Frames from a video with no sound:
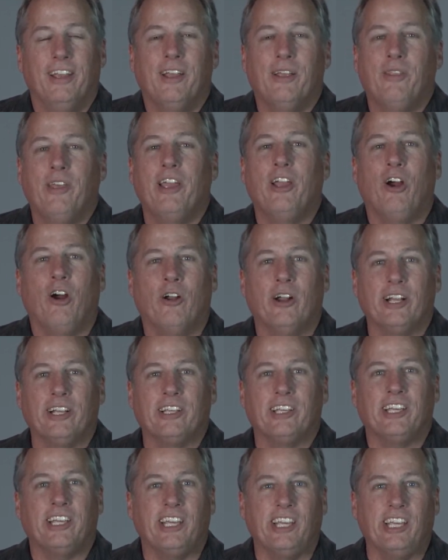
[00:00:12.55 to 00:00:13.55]
They are a
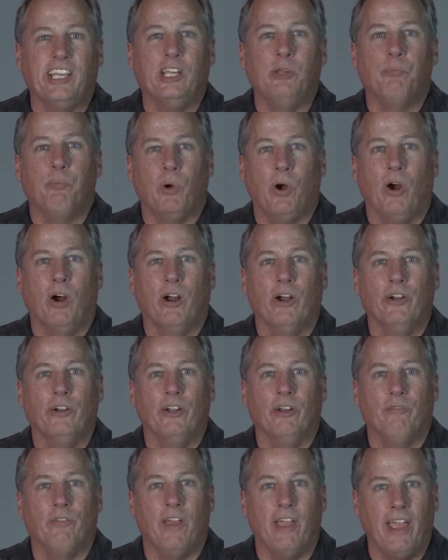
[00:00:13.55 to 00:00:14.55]
key part
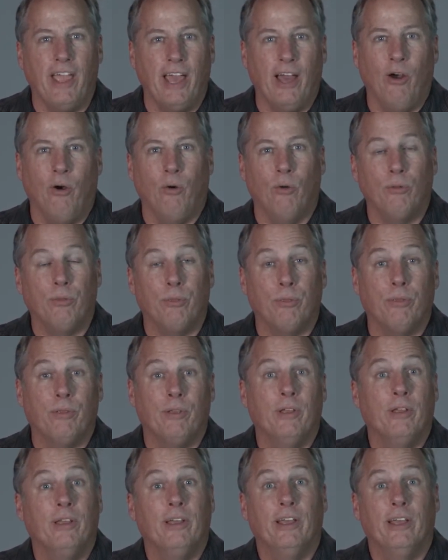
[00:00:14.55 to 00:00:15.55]
of the health,
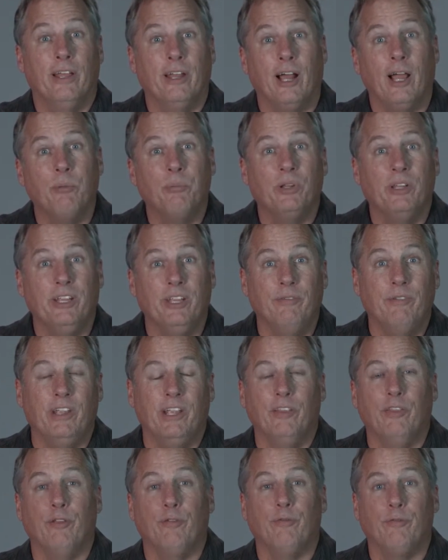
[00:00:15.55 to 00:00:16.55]
and I believe
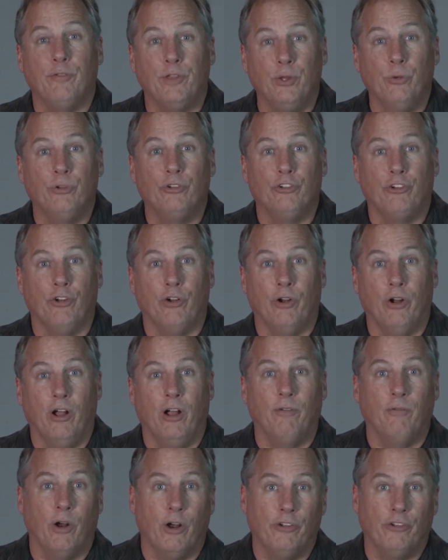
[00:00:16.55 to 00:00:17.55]
in the future
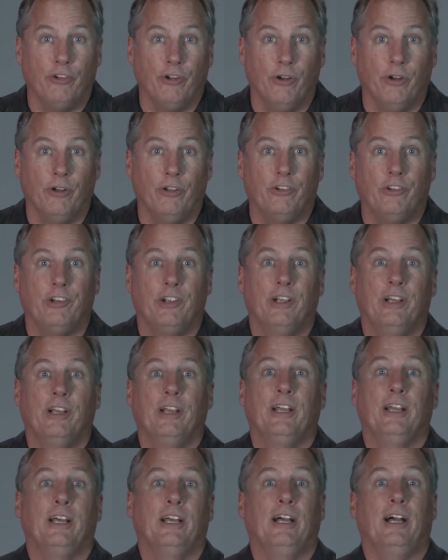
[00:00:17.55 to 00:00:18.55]
of our church.
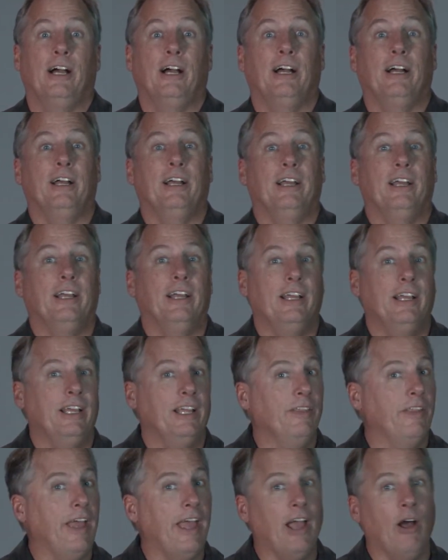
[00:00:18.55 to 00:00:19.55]

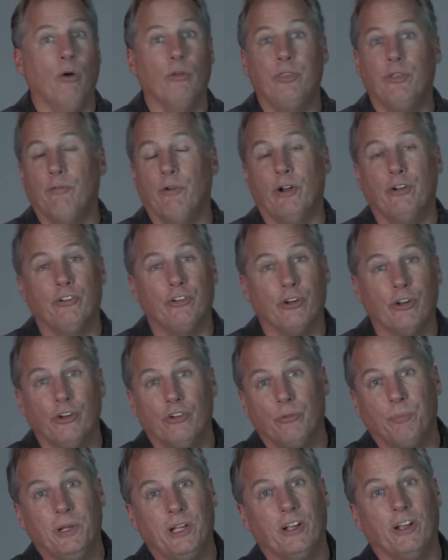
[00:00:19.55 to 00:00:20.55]
In the health of our
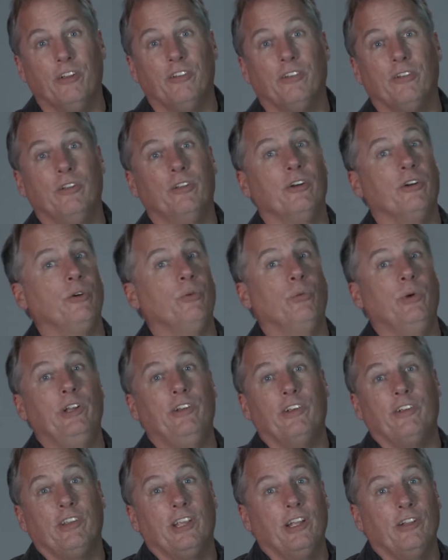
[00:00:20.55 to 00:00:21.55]
church, because look, we
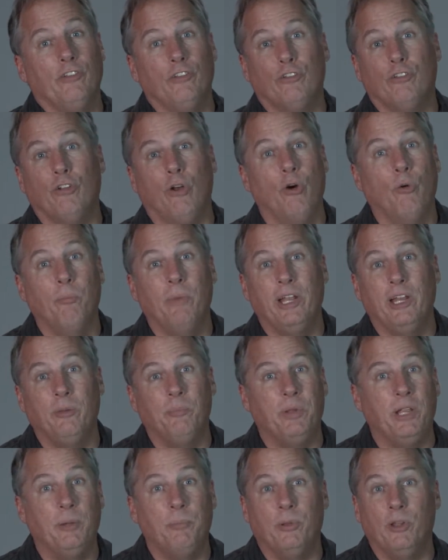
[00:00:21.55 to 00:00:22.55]
just get so many
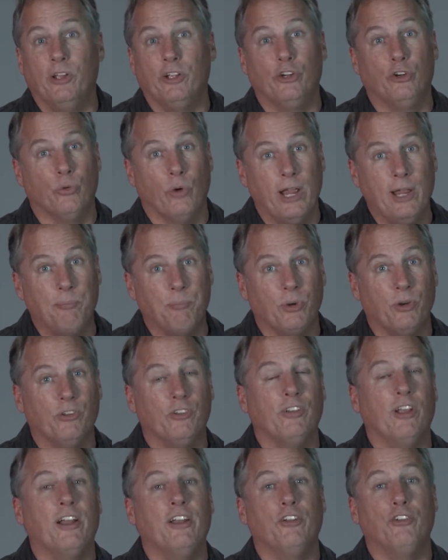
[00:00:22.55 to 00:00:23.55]
people, a great
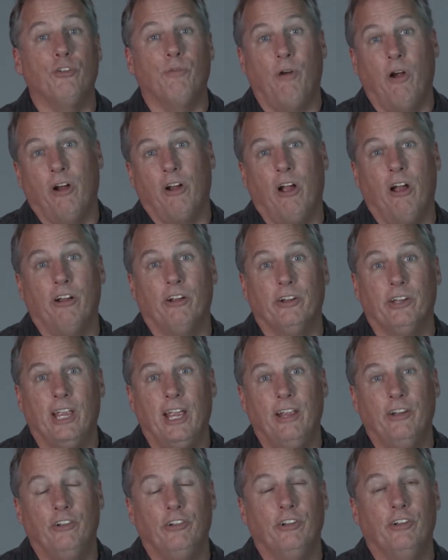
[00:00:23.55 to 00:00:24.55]
percentage of our
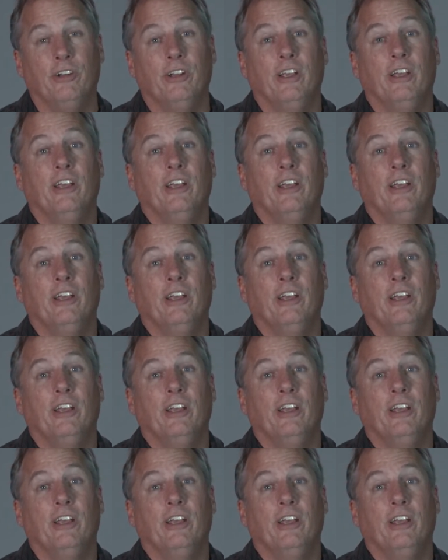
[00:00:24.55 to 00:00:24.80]
congregation